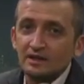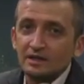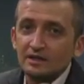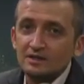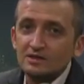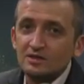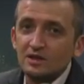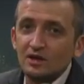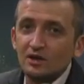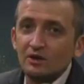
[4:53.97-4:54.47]

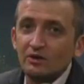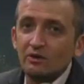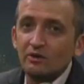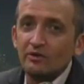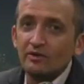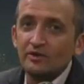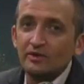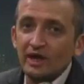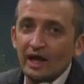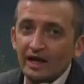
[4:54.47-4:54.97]
So
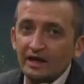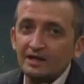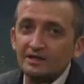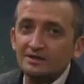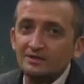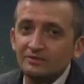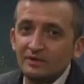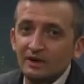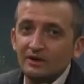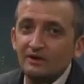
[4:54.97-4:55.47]
that
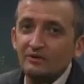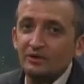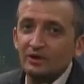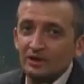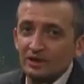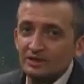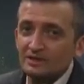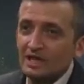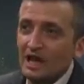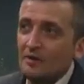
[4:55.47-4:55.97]
is a very
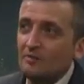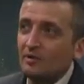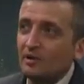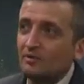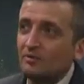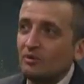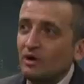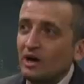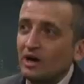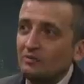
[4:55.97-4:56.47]
real example
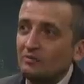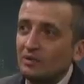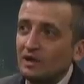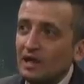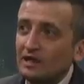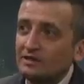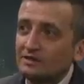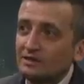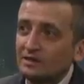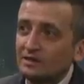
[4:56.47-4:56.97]
of why
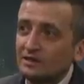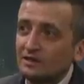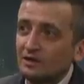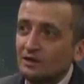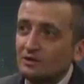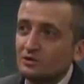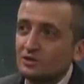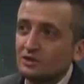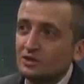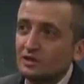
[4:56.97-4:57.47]
plastic in the
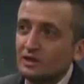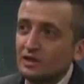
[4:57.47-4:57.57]
ocean